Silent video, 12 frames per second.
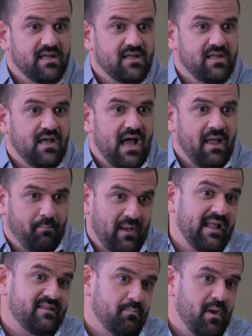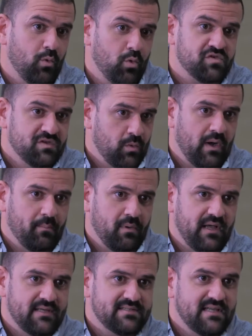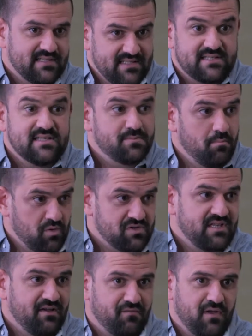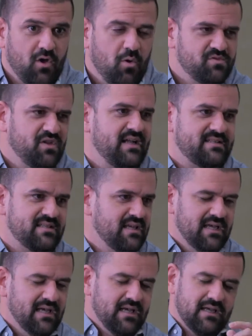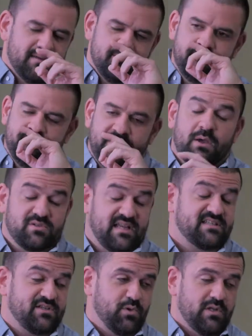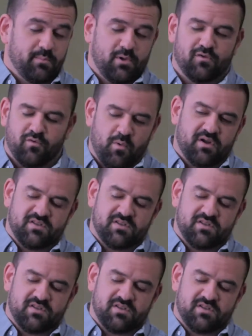I planted my roots in the right place. Like this is most definitely home. So that was actually really beautiful, Marcie. Well